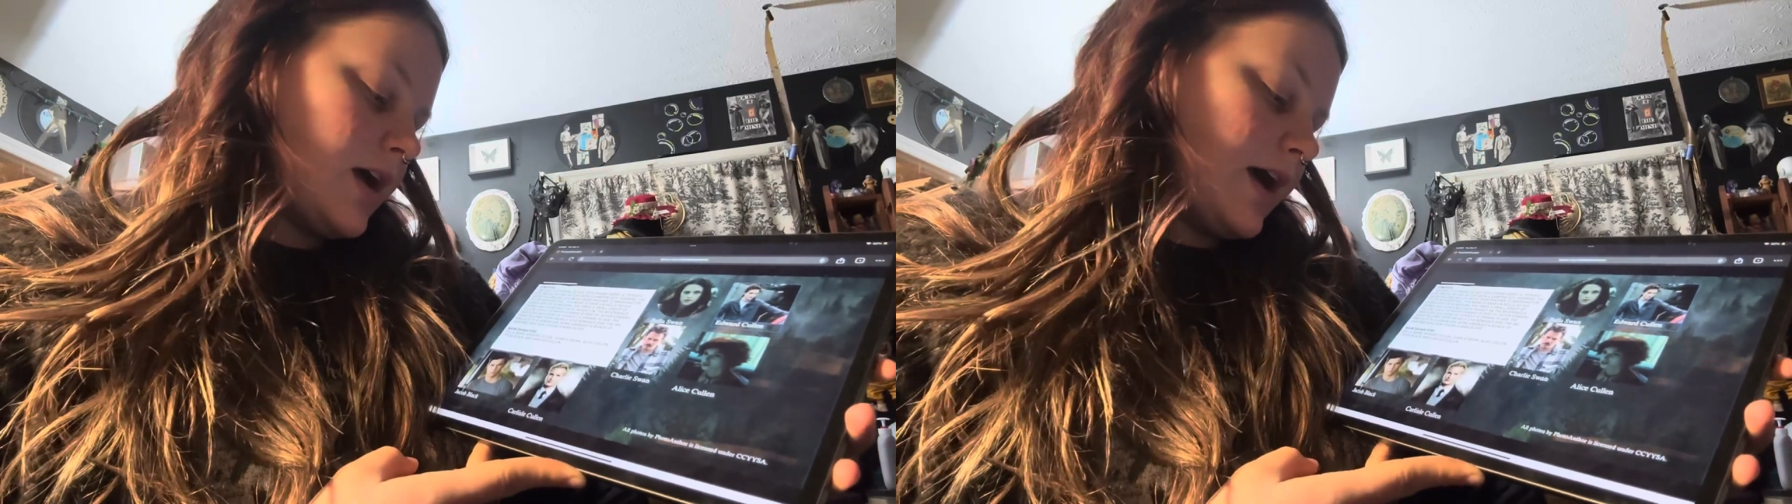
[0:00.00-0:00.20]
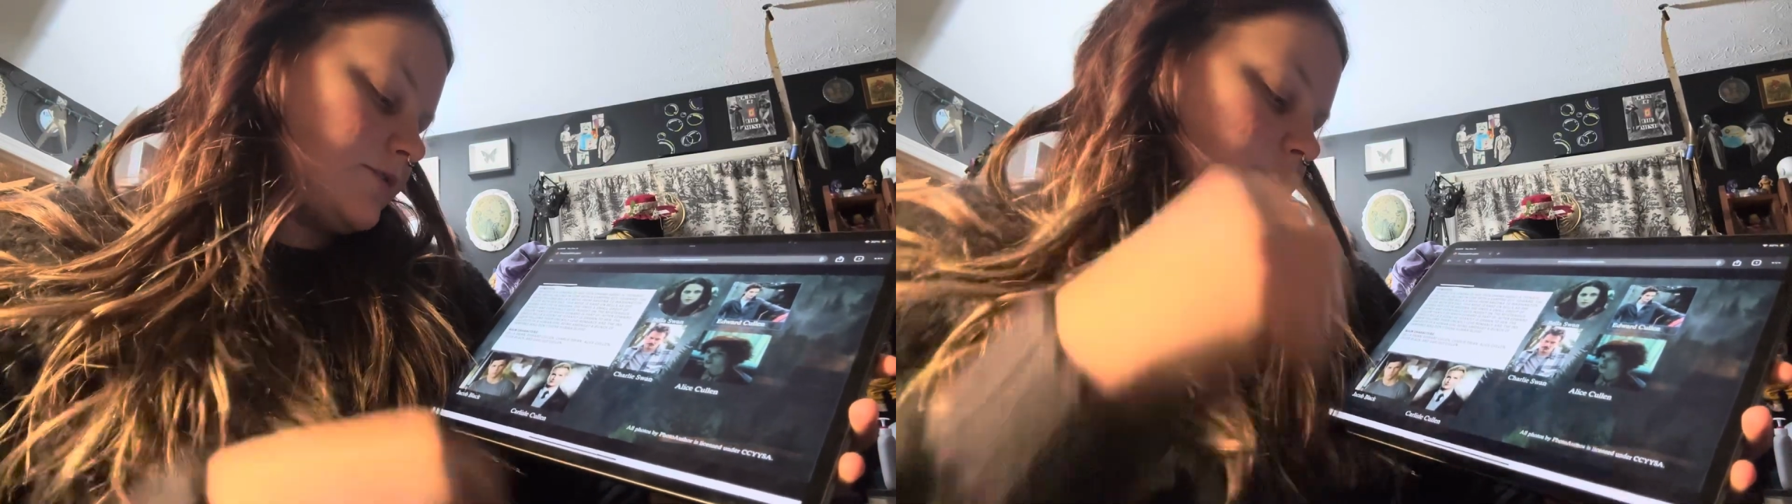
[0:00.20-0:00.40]

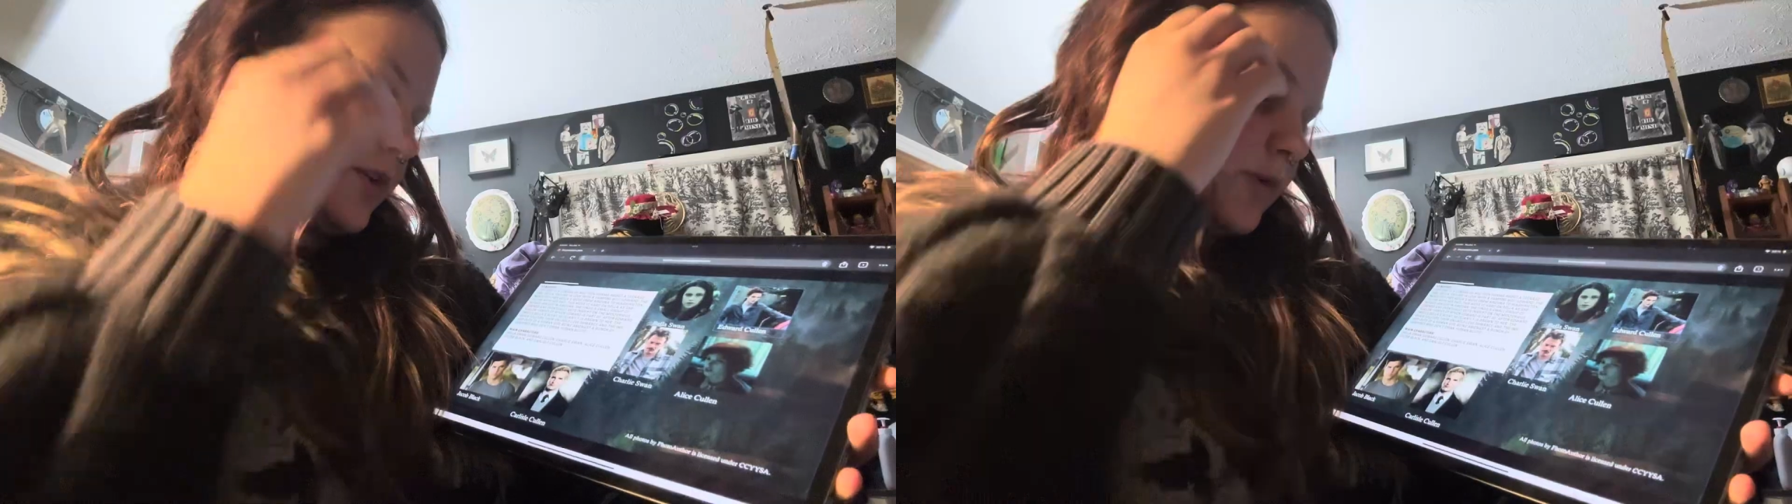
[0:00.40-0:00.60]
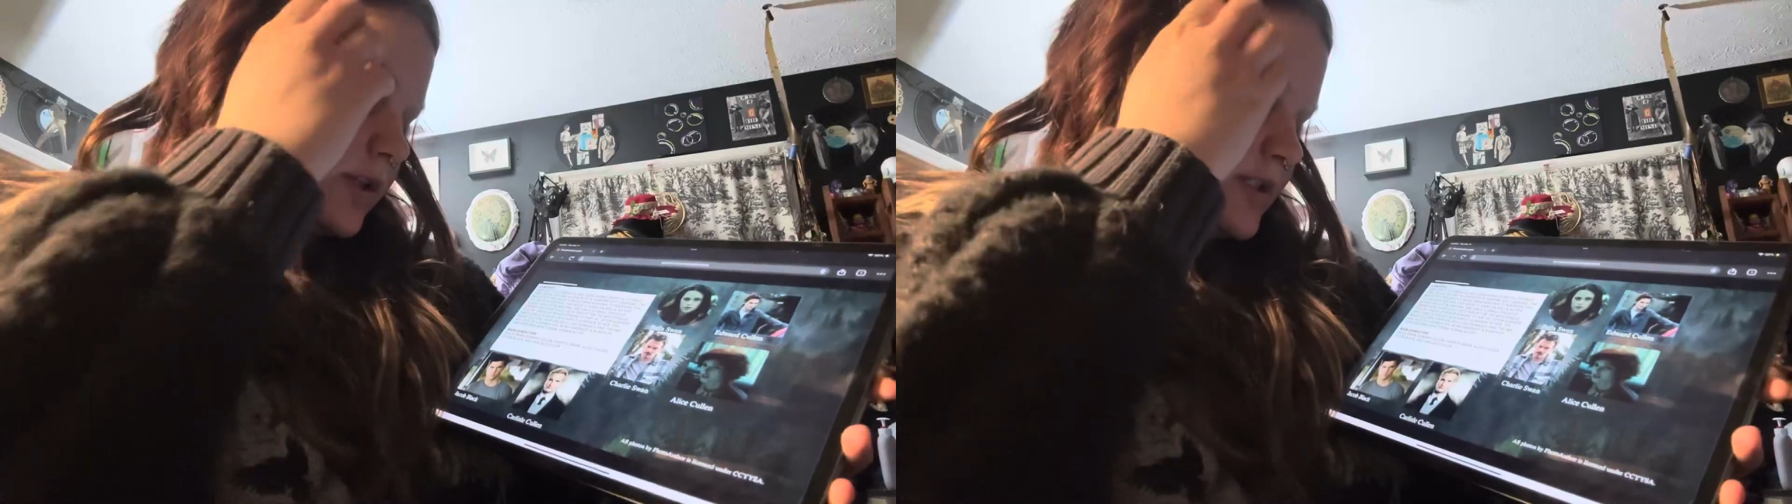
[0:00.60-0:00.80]
After
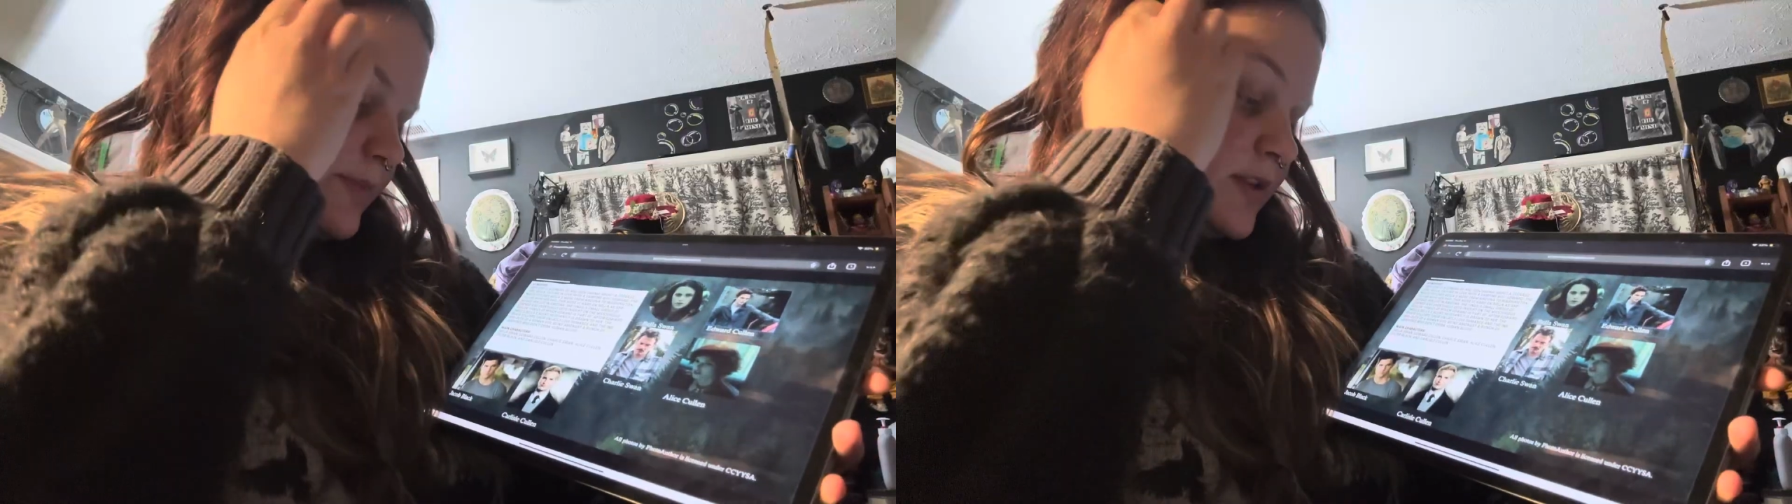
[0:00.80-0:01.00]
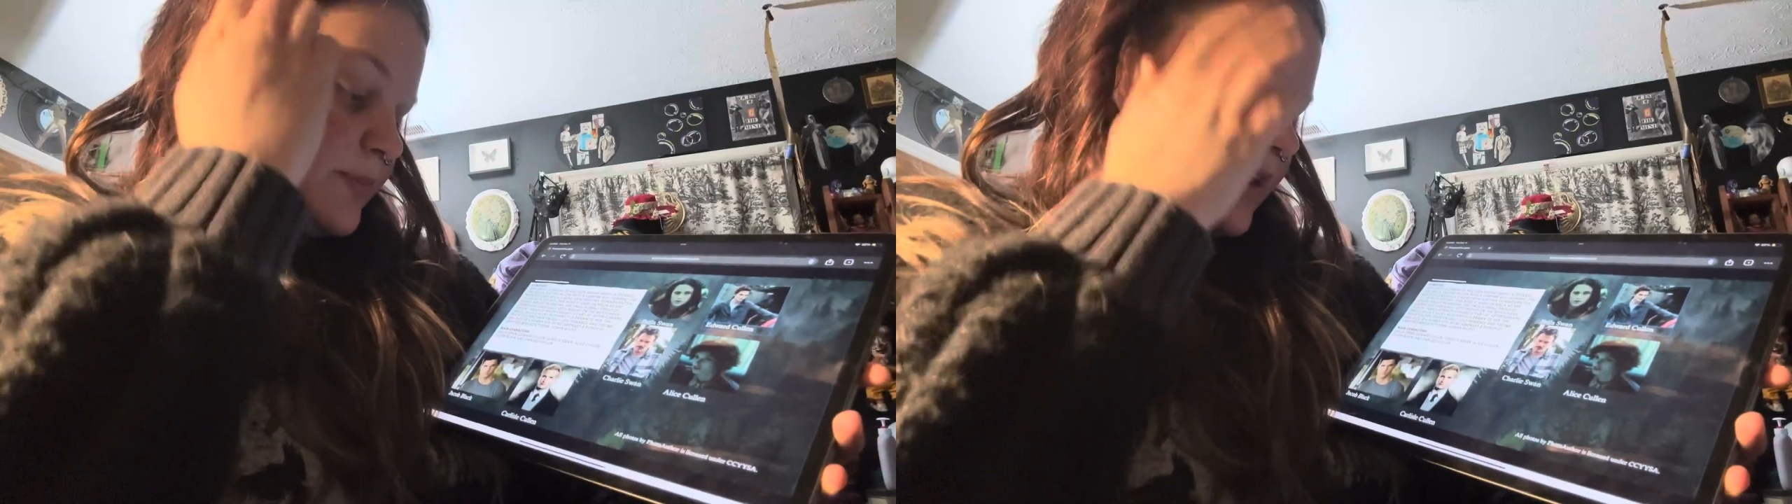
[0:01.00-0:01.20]
Edward
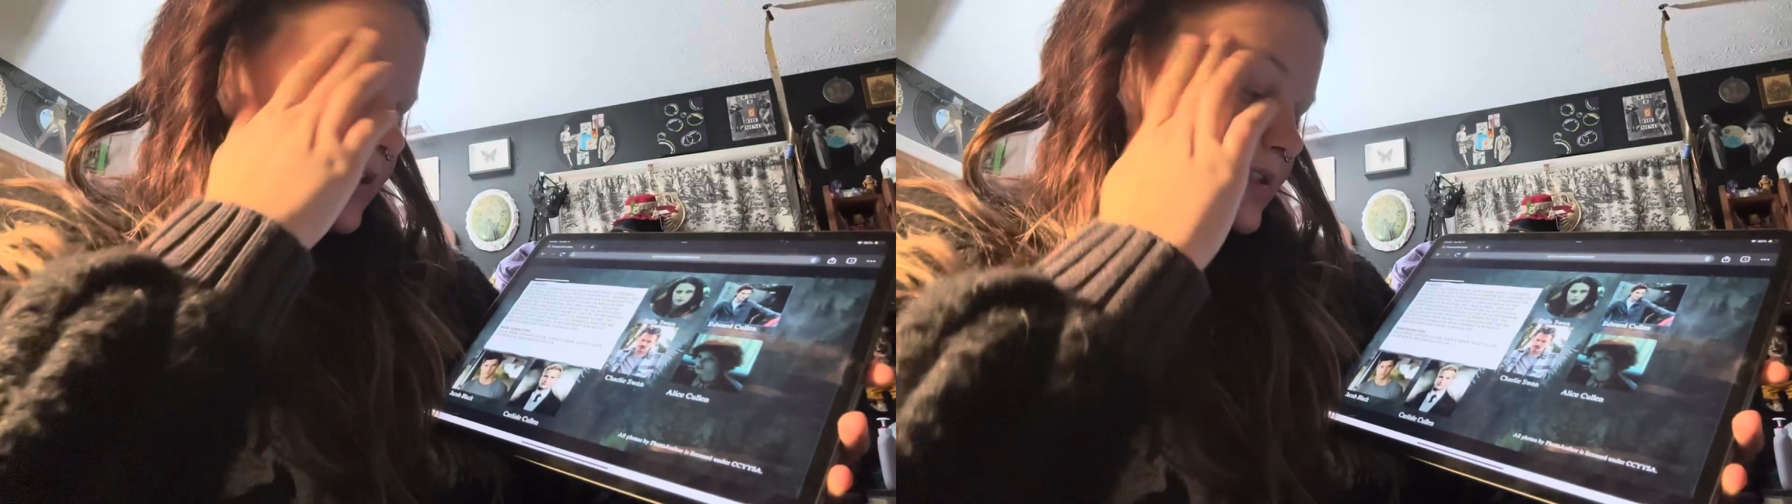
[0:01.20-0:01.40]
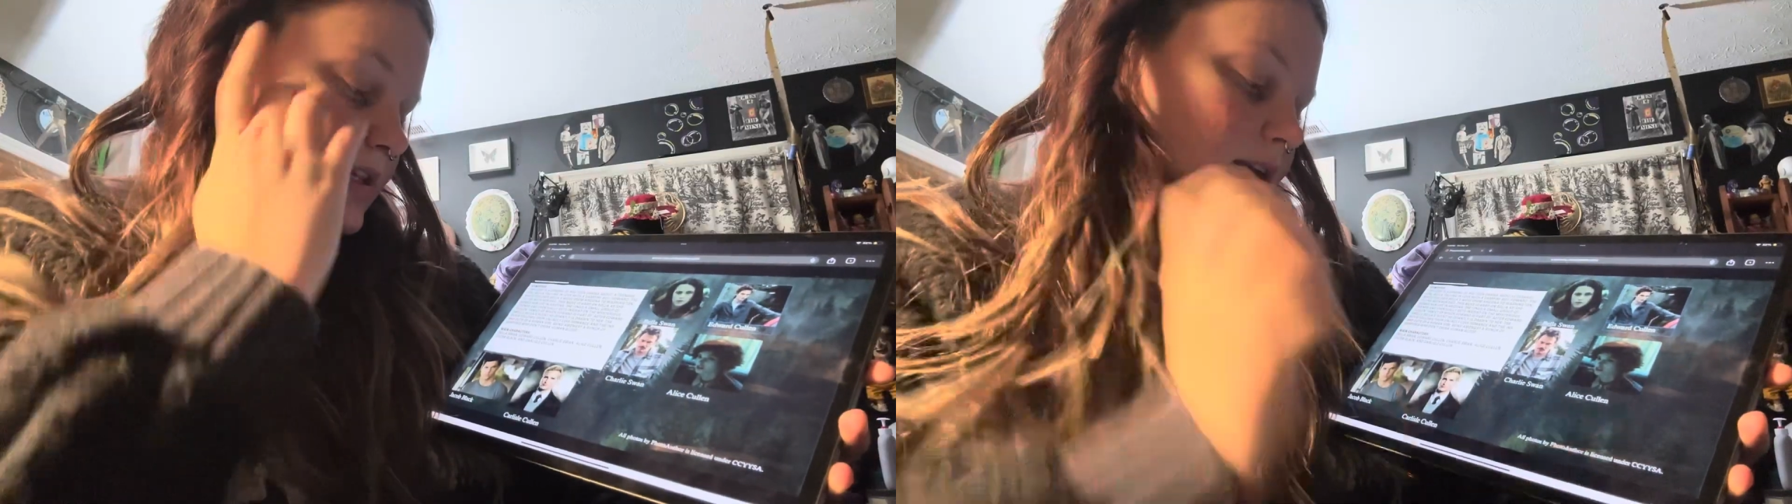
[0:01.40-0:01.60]
smells
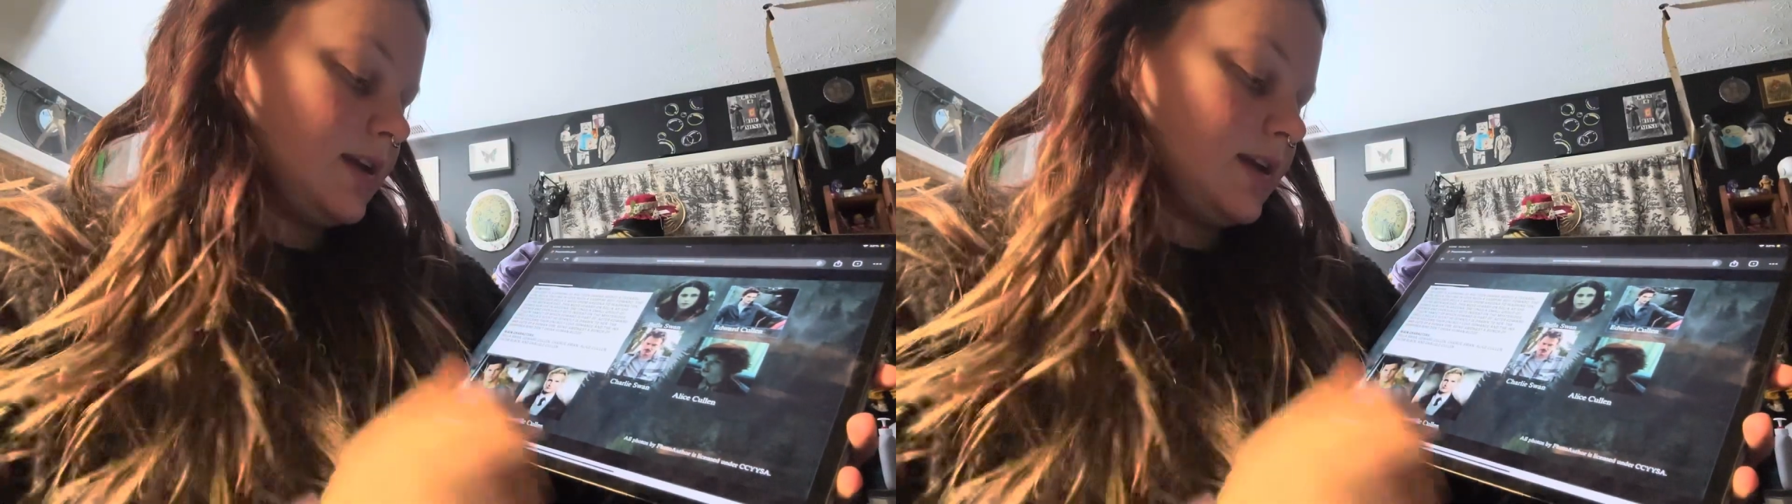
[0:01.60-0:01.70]
Bella's scent,